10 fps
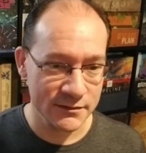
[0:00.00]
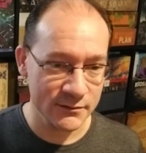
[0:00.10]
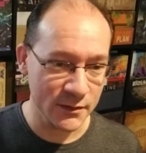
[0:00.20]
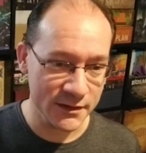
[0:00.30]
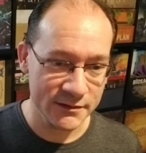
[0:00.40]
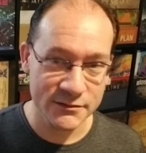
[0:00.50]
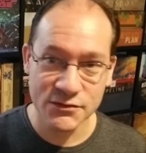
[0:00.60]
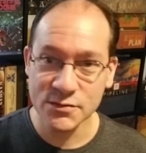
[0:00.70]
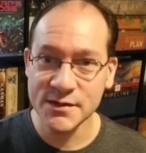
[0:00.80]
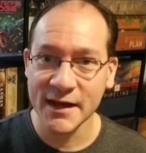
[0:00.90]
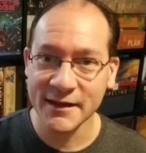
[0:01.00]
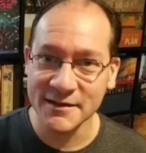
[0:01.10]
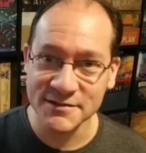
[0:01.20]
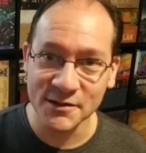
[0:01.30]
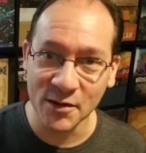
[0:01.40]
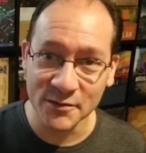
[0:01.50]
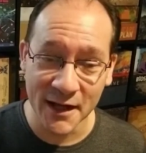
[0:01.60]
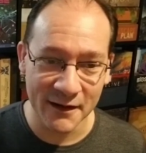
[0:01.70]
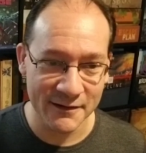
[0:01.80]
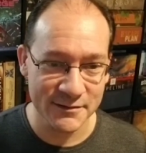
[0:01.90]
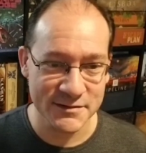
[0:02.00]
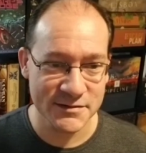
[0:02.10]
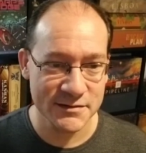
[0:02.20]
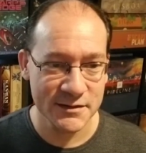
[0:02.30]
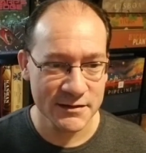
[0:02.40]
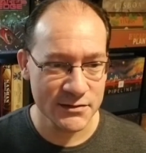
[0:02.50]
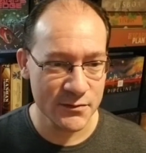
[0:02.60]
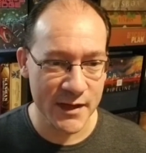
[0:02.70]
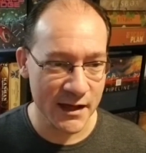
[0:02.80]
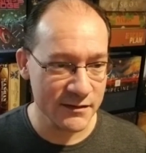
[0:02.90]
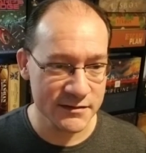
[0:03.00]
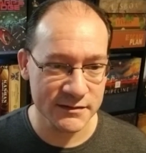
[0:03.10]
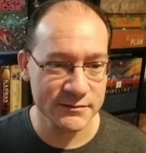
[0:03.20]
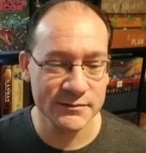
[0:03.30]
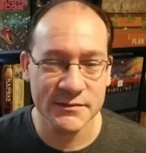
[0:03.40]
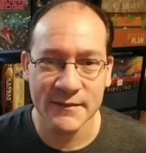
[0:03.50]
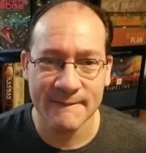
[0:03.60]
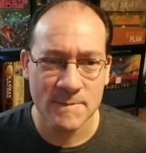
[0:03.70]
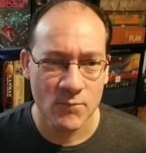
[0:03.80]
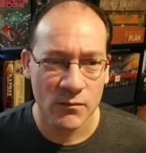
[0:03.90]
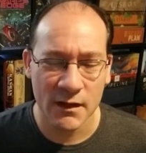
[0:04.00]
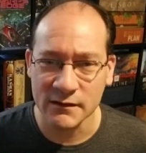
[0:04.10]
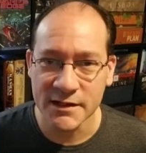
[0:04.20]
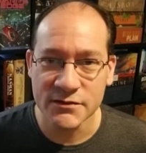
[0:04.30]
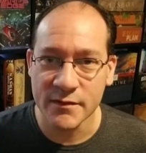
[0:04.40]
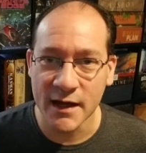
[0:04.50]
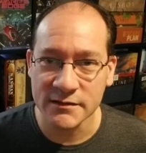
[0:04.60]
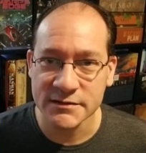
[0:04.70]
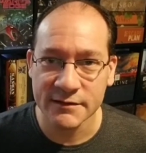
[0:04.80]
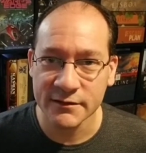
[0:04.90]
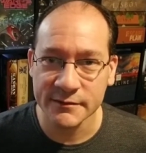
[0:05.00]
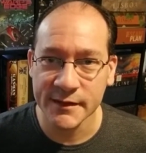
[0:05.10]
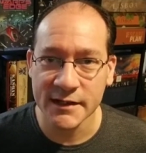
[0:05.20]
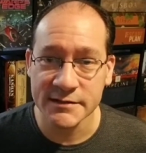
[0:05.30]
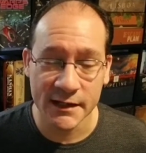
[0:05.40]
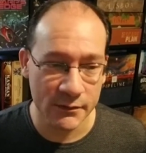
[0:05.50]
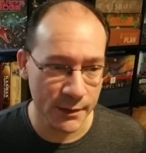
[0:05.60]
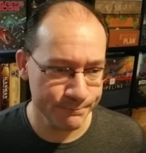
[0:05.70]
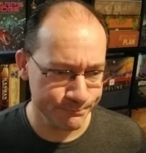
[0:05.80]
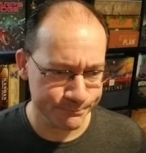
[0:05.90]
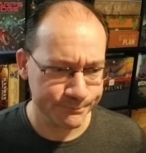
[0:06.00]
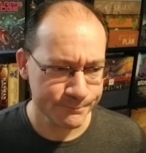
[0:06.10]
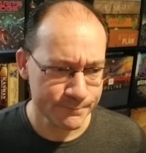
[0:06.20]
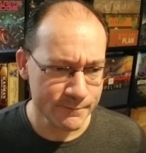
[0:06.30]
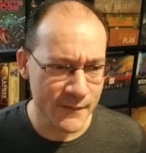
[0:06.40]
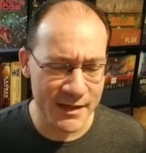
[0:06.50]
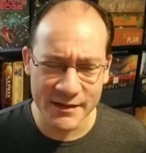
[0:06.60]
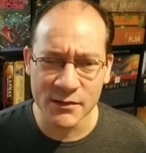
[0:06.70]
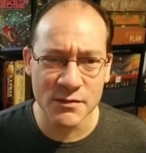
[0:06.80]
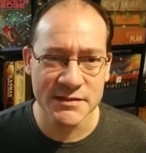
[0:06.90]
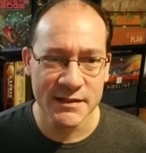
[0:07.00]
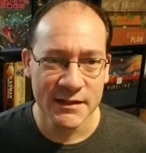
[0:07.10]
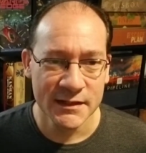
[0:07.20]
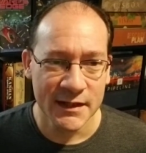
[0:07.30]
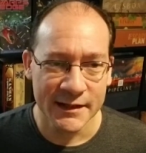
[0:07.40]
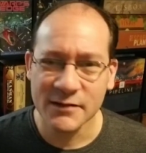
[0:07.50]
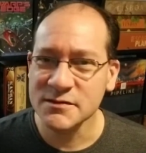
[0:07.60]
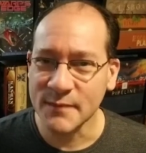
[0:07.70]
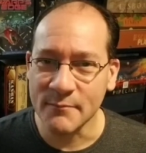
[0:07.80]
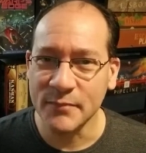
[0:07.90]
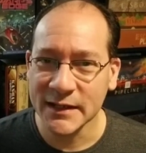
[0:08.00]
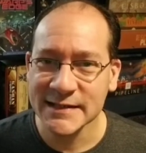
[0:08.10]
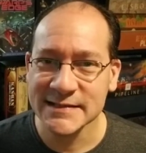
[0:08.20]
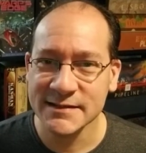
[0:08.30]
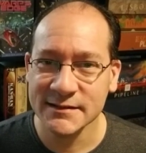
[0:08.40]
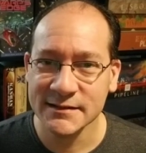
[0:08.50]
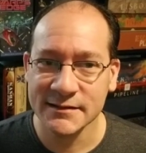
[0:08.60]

what, 2 decades ago now. It was 2000, late 2000s, I forget exactly when. I think it was my biggest,